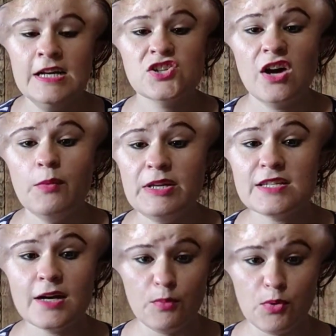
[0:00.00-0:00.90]
So, I went
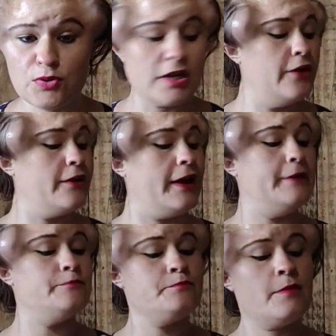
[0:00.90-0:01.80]
and I bought a Coke
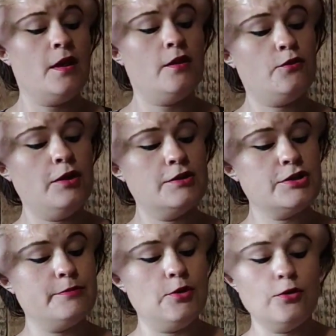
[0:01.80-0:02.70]
can. The
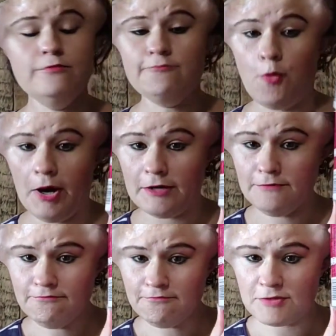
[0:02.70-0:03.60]
300ml one,
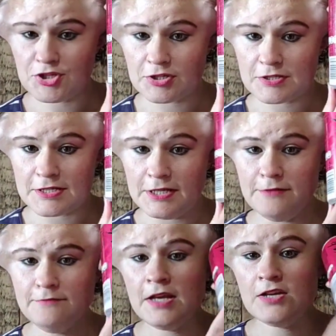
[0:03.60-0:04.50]
as you can see.
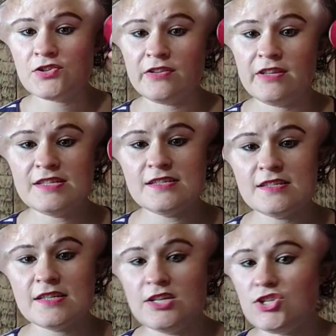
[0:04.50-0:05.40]
So this is
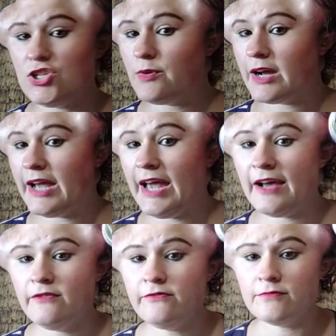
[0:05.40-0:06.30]
essentially what I
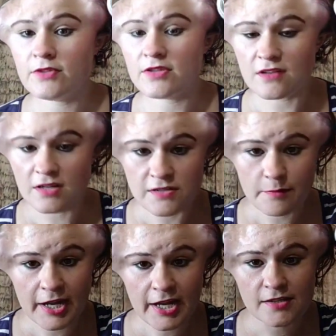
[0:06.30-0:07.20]
have on the sides of
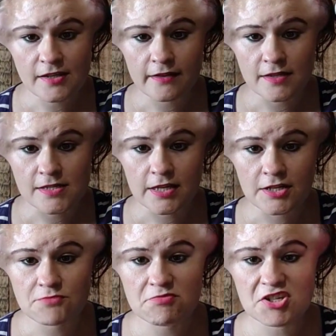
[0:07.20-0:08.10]
my head at this
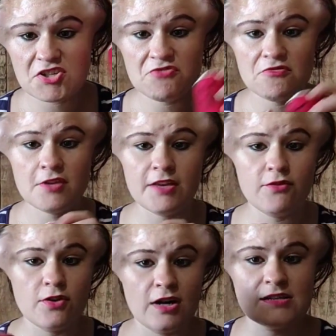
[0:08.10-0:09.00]
stage, just to give
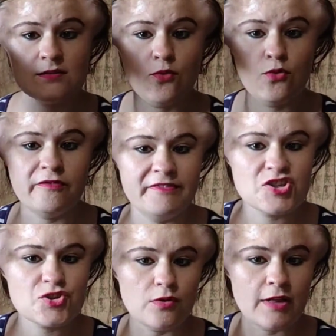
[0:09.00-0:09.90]
you guys a more
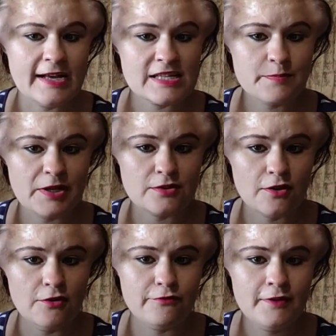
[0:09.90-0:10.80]
visual aspect
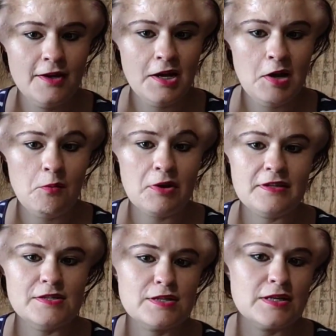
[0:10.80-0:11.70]
of what
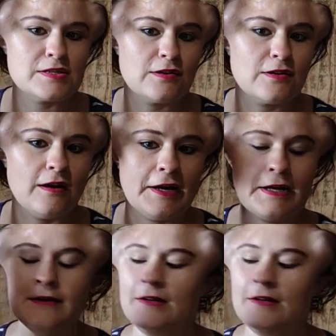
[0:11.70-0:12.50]
these things look like.